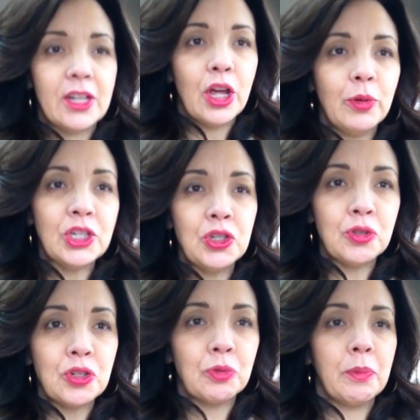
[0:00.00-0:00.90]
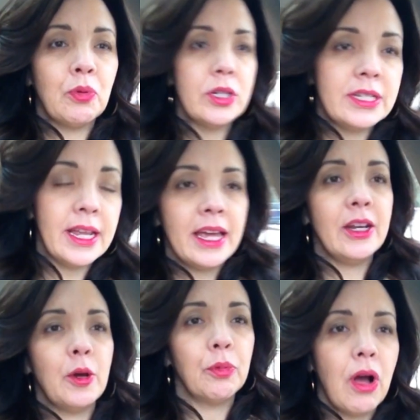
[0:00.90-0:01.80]
No issues to report today,
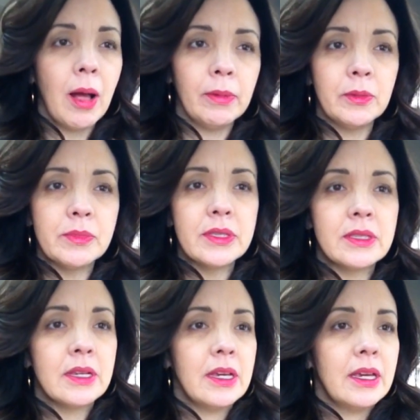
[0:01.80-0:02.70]
no problems.